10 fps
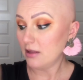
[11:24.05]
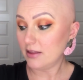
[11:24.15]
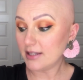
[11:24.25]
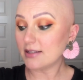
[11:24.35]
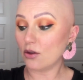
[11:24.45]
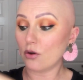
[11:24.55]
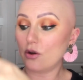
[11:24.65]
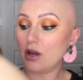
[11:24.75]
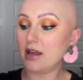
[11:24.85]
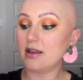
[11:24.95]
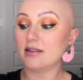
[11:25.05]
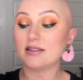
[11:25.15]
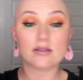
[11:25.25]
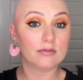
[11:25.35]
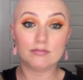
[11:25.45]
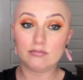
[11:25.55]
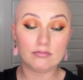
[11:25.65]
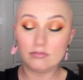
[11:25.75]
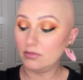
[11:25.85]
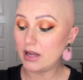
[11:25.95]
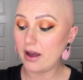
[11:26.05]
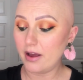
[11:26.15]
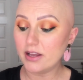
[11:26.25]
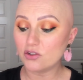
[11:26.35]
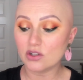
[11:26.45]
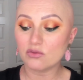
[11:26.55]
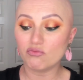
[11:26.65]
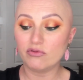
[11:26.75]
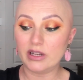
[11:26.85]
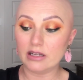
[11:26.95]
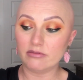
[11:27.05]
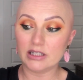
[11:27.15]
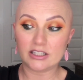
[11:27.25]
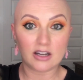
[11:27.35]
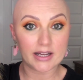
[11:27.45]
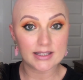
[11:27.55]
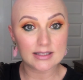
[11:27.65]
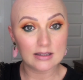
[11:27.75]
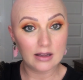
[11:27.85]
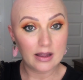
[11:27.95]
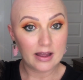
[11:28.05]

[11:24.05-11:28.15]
This though is, yeah, it's just really, really nice